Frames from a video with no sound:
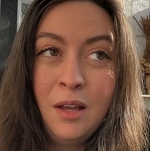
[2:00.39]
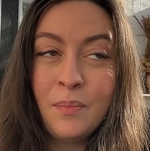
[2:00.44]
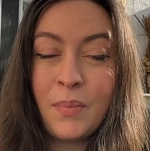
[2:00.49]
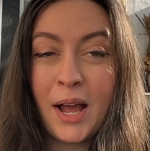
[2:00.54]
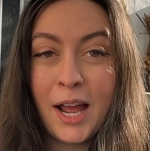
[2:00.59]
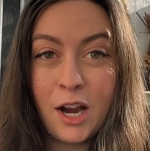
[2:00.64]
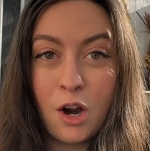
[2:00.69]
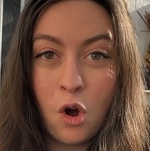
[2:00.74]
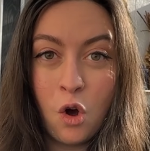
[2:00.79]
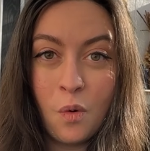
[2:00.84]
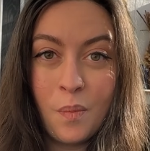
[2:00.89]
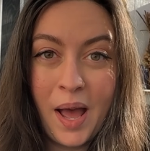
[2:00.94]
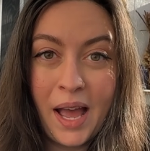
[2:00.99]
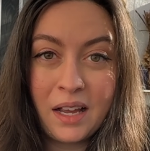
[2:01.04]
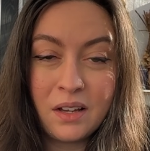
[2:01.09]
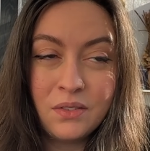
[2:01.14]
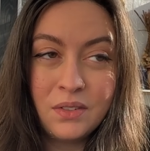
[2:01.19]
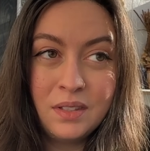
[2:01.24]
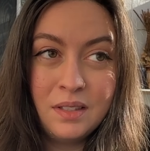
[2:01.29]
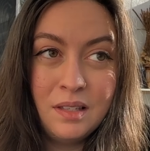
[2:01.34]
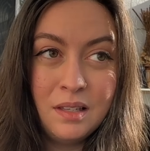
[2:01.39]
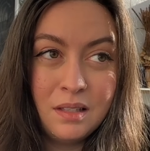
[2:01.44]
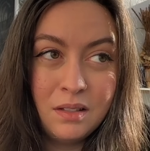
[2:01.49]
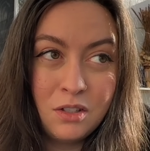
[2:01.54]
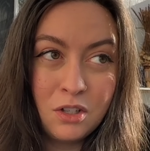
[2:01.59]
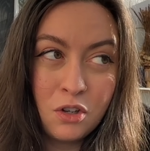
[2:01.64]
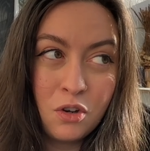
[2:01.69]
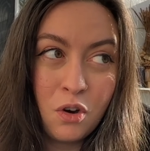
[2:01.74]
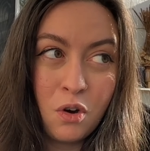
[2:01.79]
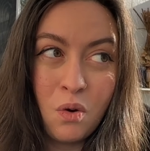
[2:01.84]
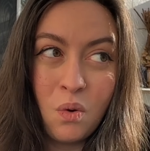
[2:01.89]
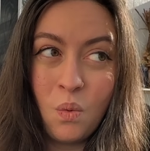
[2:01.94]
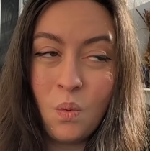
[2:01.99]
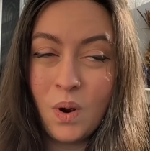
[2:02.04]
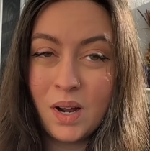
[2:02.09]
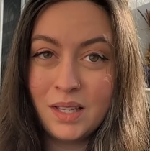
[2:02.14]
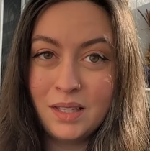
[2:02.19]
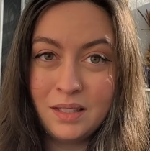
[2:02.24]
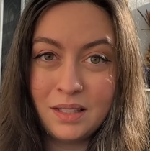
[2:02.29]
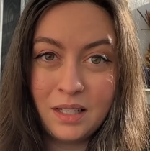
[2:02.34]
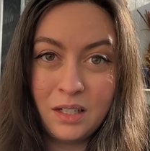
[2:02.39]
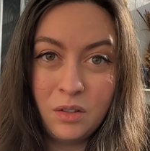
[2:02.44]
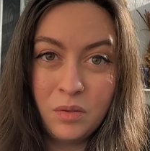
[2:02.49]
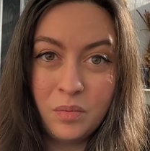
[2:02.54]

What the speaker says: buying a whole pack of seed to grow one single